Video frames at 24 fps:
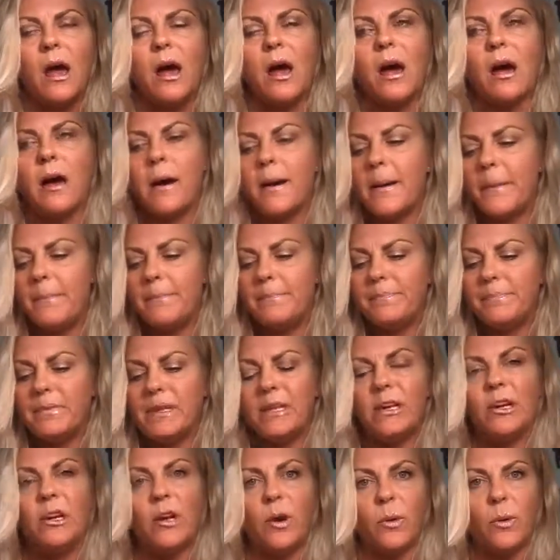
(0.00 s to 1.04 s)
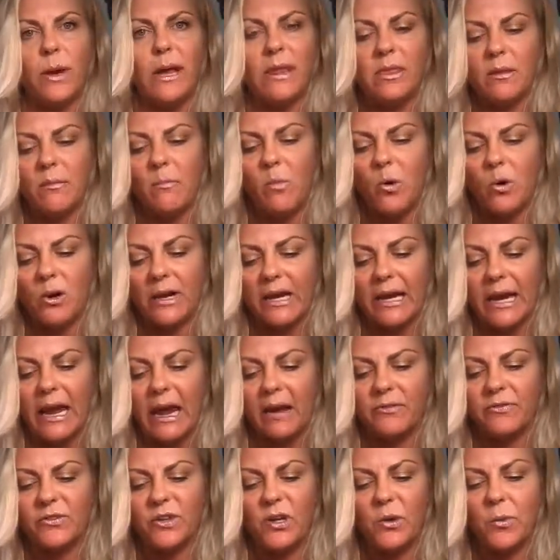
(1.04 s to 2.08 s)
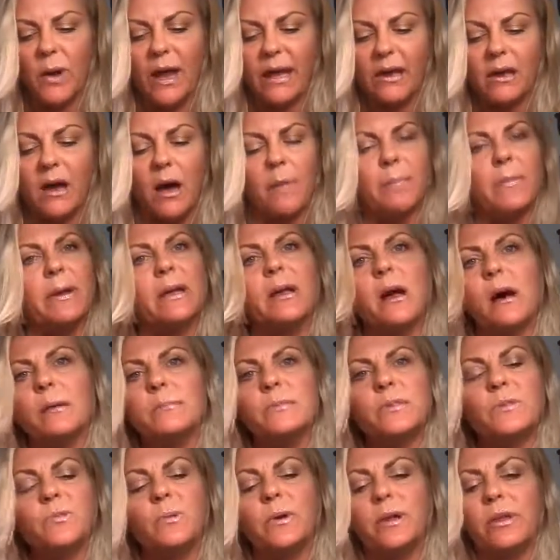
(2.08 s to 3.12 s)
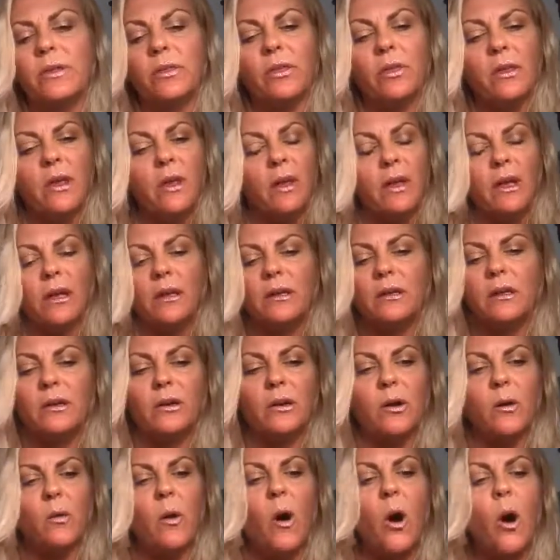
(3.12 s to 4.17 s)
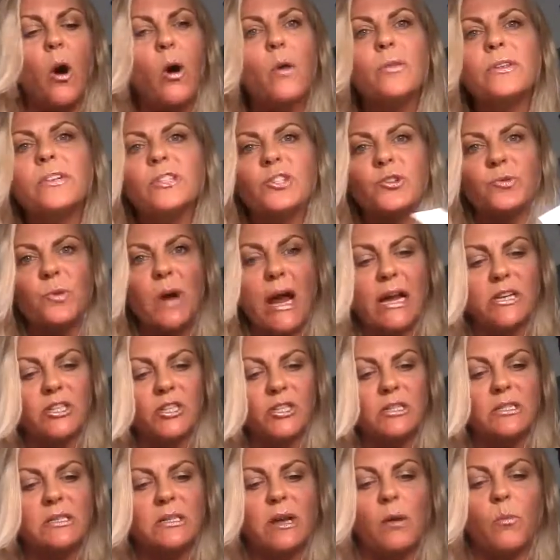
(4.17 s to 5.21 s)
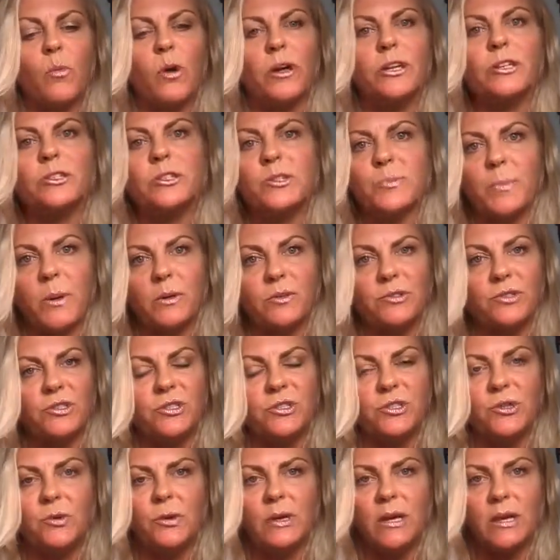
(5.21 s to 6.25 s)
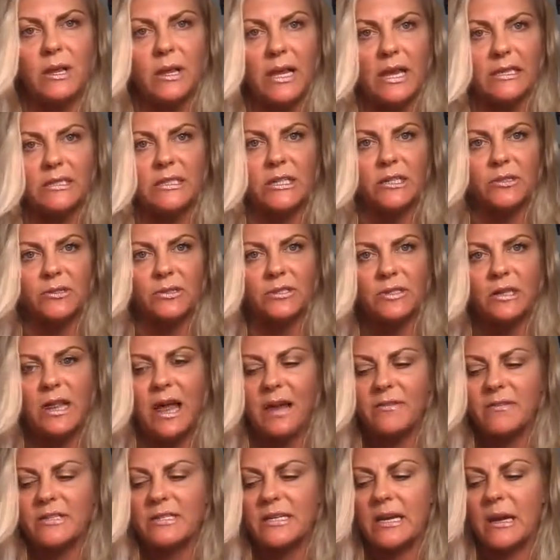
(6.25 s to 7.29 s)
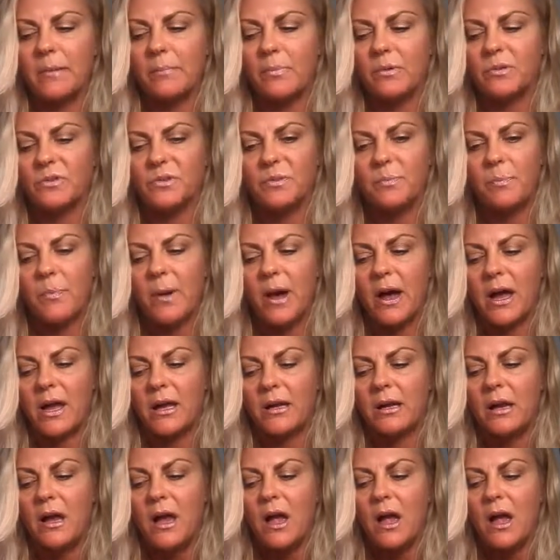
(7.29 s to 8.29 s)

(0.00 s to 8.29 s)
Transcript: um, you know, in the morning after you wake up. It comes with, you know, all the directions on what you're supposed to do in collecting your saliva samples. But